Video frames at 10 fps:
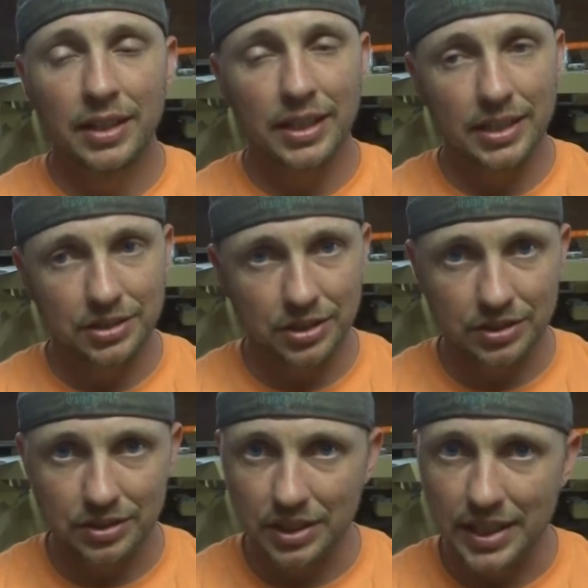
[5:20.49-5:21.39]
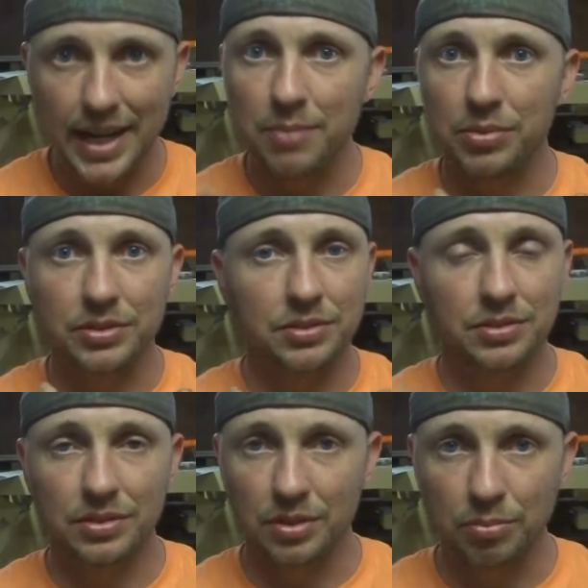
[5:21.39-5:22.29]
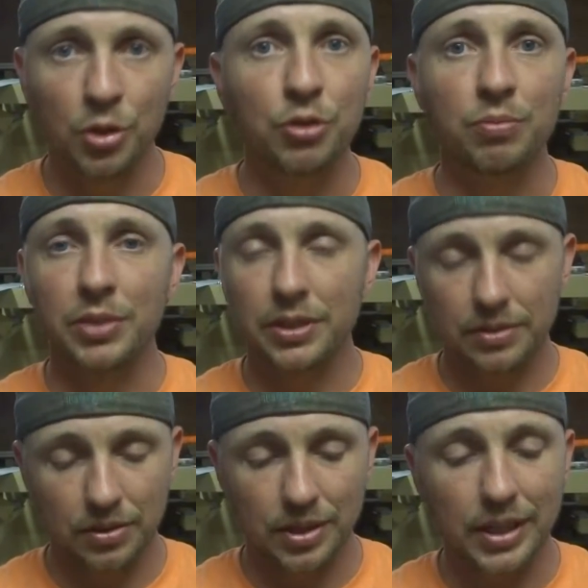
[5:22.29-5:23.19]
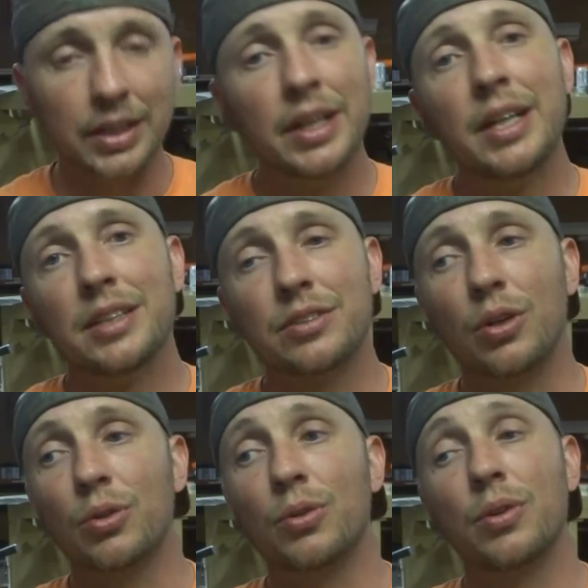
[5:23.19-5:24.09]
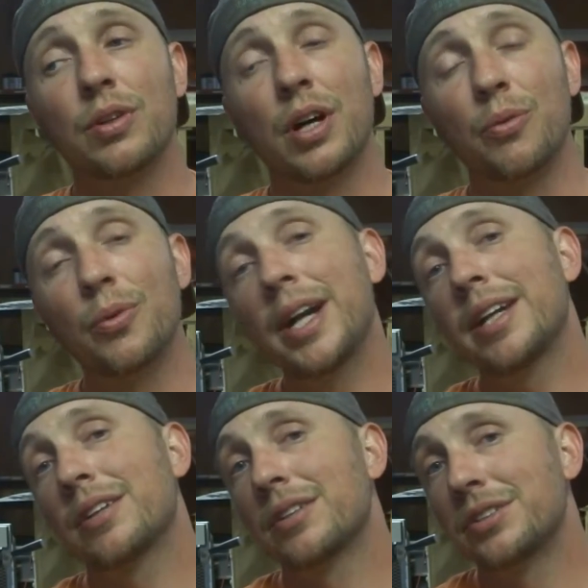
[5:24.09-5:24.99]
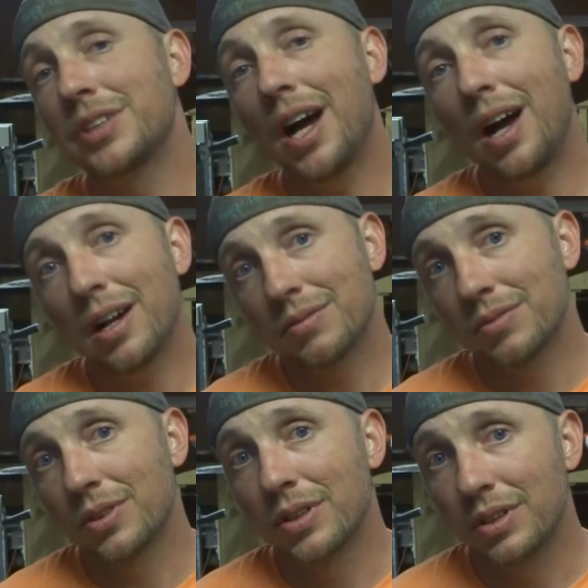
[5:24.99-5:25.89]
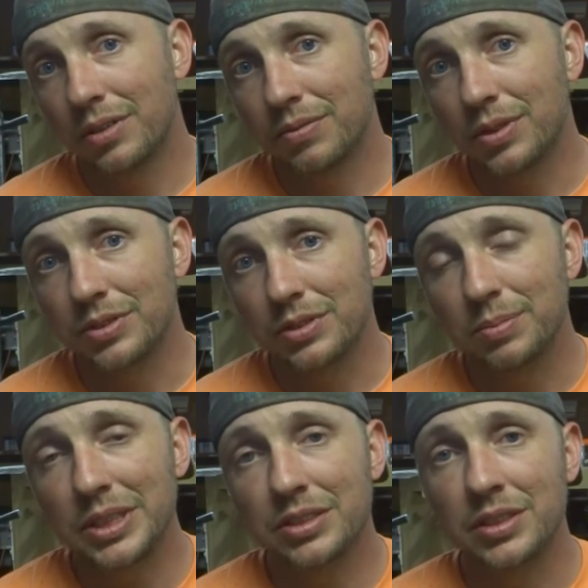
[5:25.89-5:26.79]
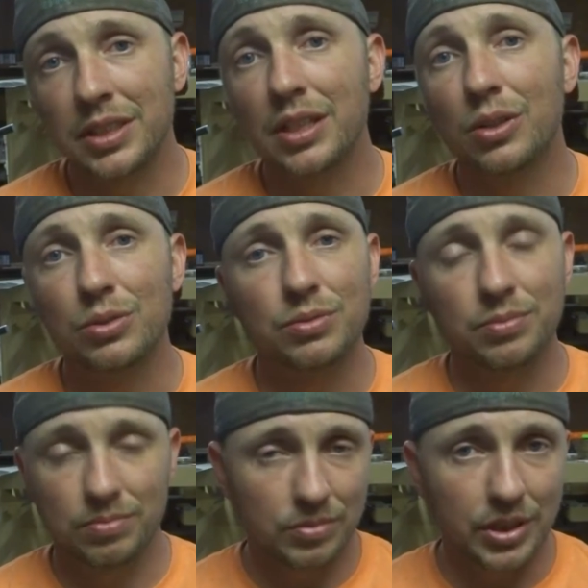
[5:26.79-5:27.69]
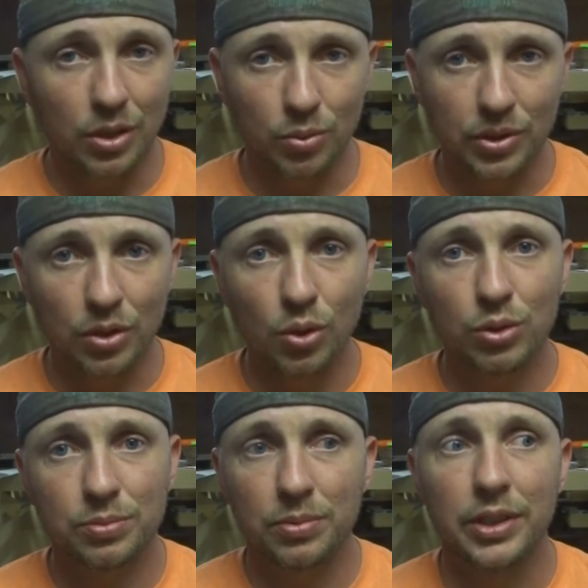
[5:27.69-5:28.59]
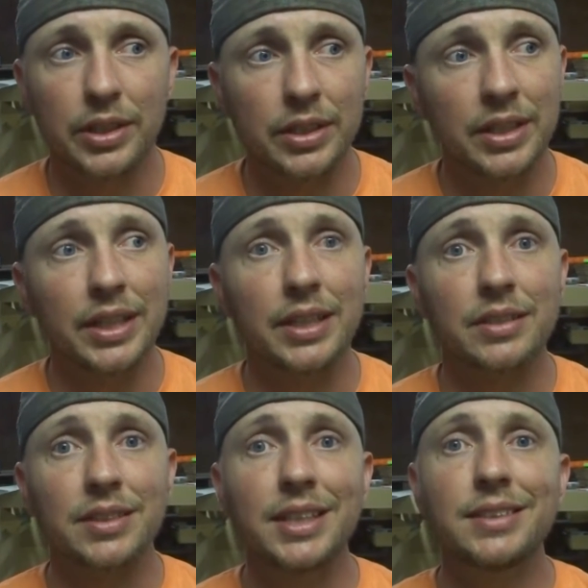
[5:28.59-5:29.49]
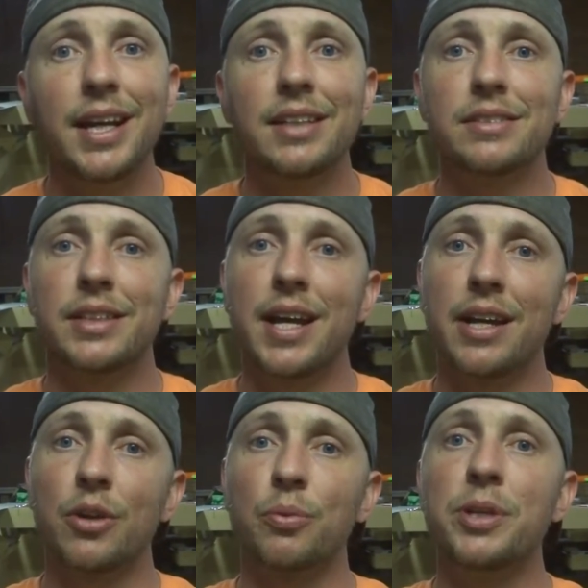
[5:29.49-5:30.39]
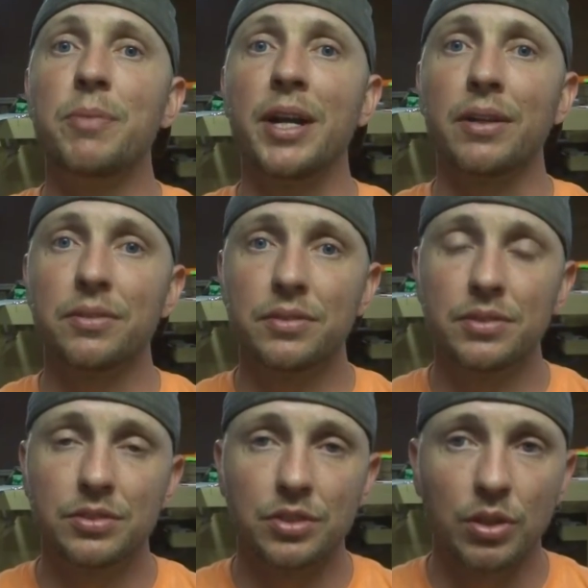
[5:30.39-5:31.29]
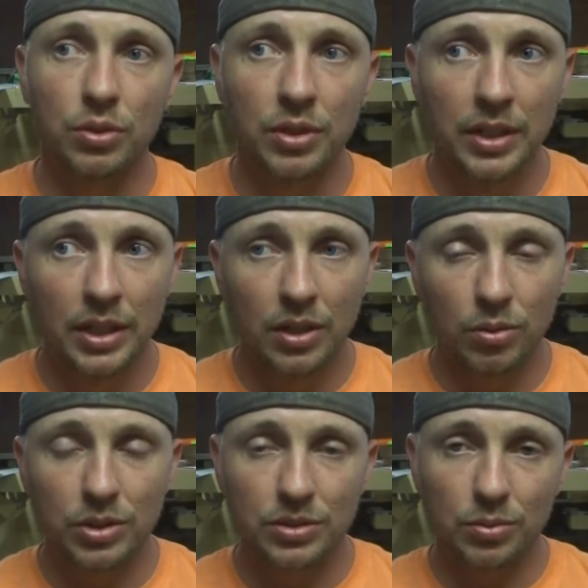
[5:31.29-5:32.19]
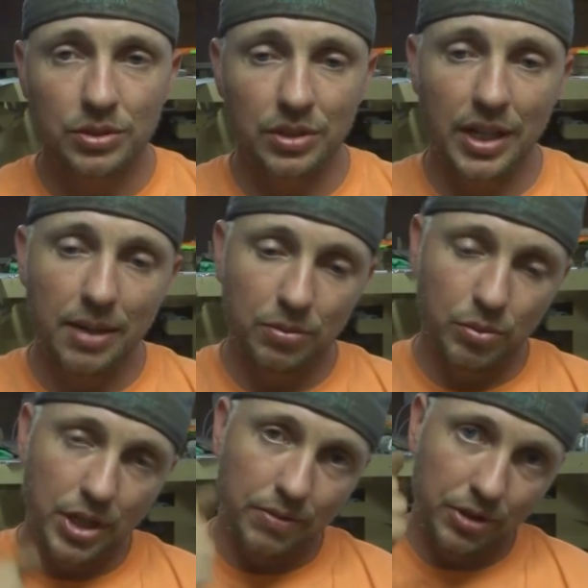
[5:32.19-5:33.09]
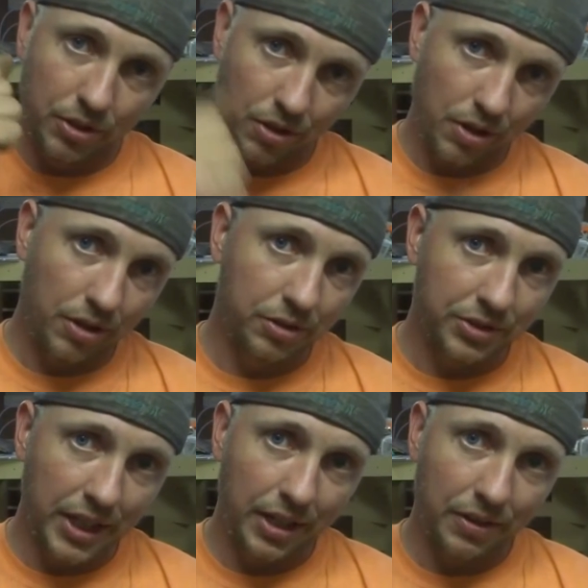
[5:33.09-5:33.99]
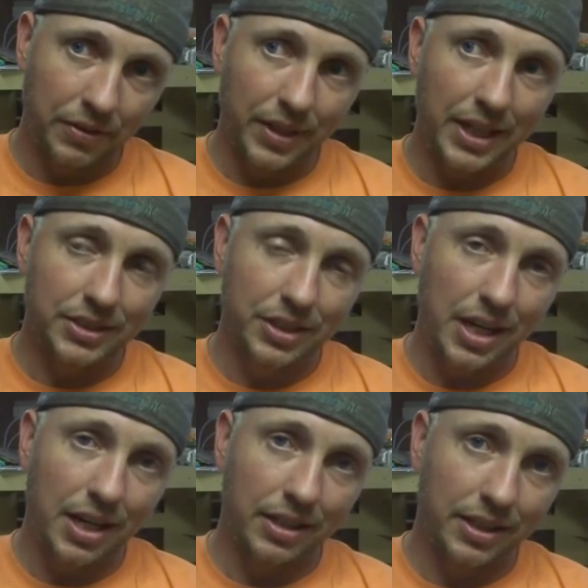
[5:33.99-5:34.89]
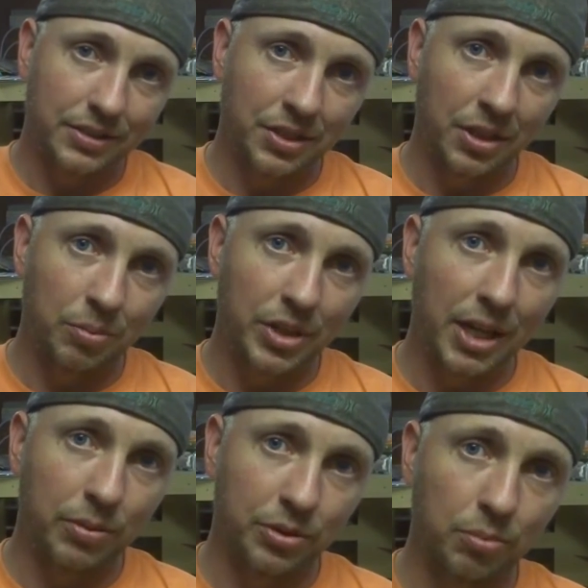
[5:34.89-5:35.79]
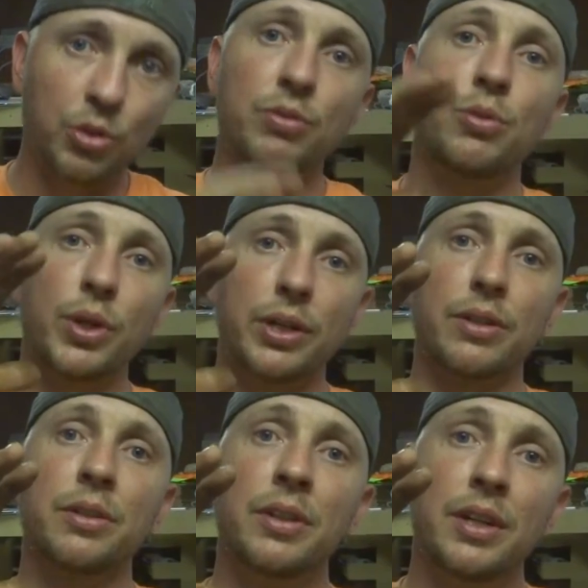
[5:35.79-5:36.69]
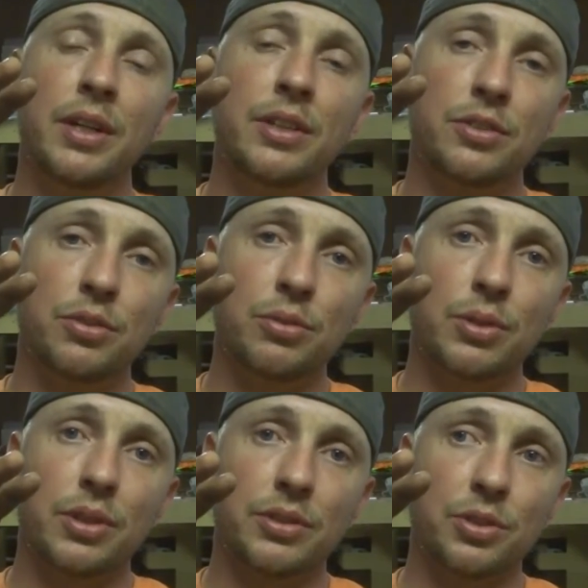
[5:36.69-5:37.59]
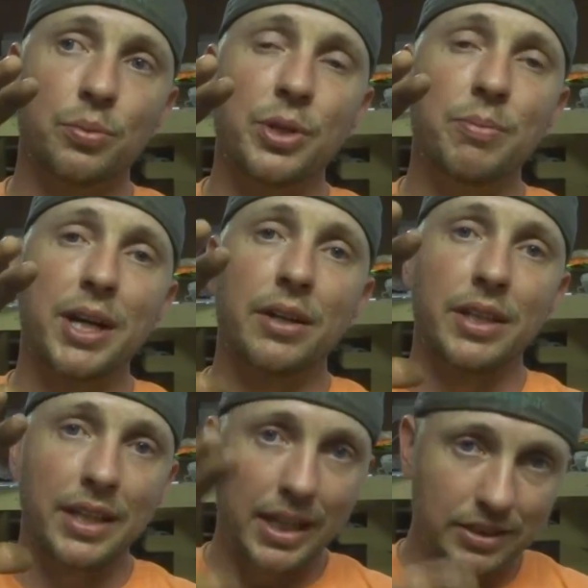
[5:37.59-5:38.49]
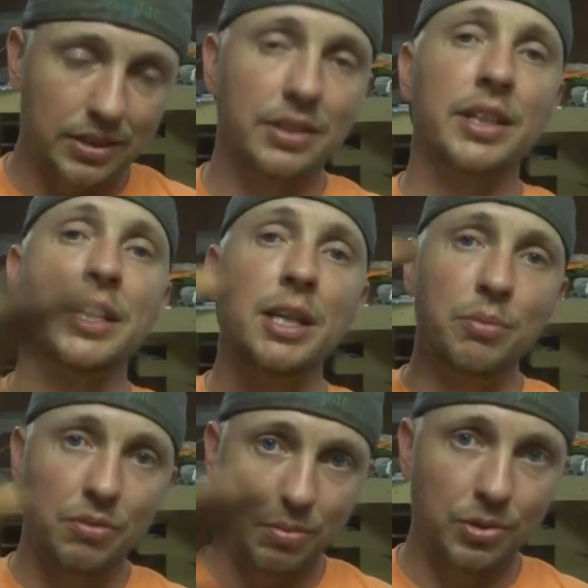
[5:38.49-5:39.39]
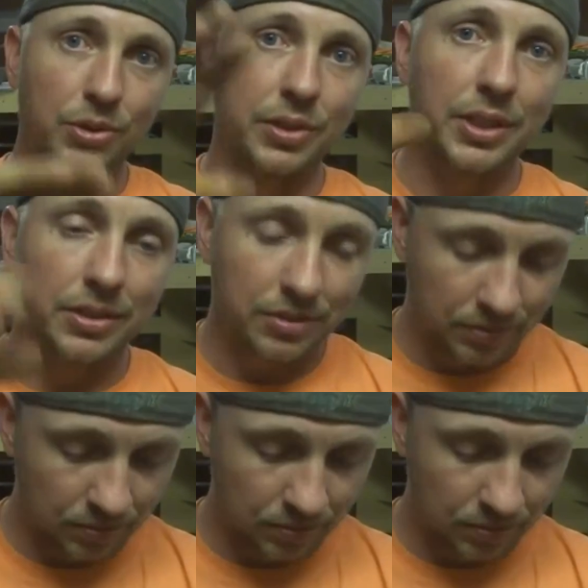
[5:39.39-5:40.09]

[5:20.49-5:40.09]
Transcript: It just dampens the movement. Okay, so a regular shock for a suspension that goes, you know, with a coil spring it's actually got a rebound. So what's going to happen whenever your car goes down? That shock is going to be able to move quicker to rebound and catch it and keep you from doing this.